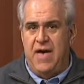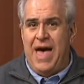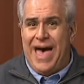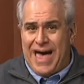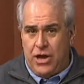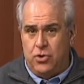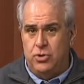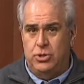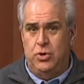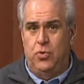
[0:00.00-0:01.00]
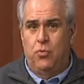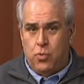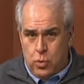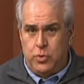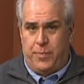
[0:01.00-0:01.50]
Hires
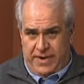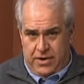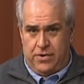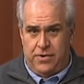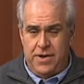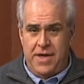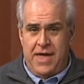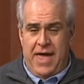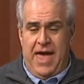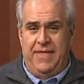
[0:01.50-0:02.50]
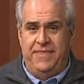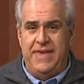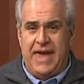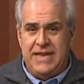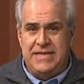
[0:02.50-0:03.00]
Root Beer at the
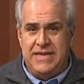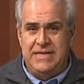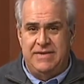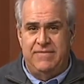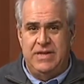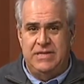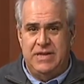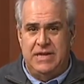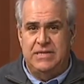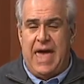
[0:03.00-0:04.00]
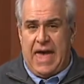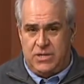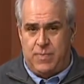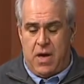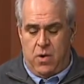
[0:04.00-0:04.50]
1876
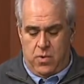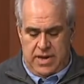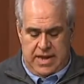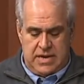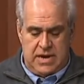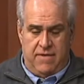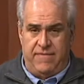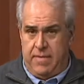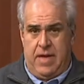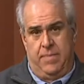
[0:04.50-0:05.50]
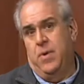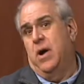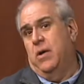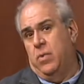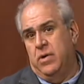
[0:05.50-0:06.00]
Expo in Fairmount
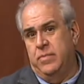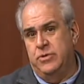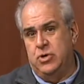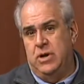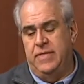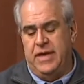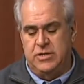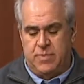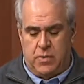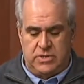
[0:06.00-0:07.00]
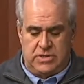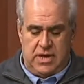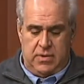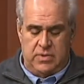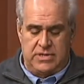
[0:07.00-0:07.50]
Park, where the majority of the expo
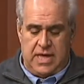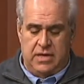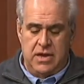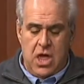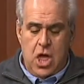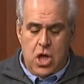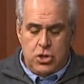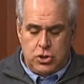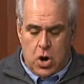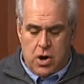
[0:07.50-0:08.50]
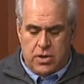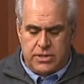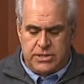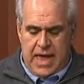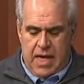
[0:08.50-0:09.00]
was held.
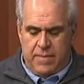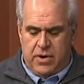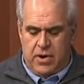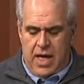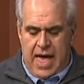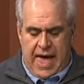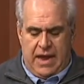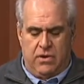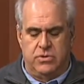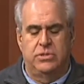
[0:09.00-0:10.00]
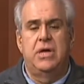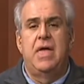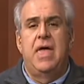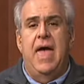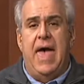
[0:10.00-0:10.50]
Charles Elmer Hires
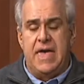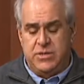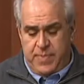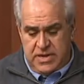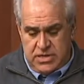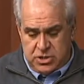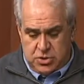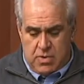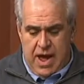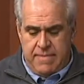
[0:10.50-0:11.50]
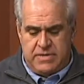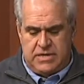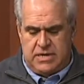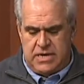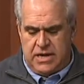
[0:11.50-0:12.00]
has been described as
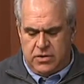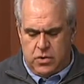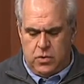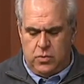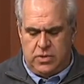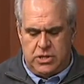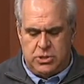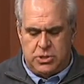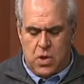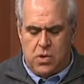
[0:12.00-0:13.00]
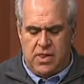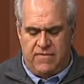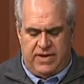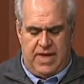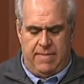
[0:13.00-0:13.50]
a tycoon with the soul
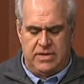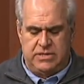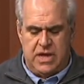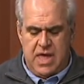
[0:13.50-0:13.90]
of a chemist.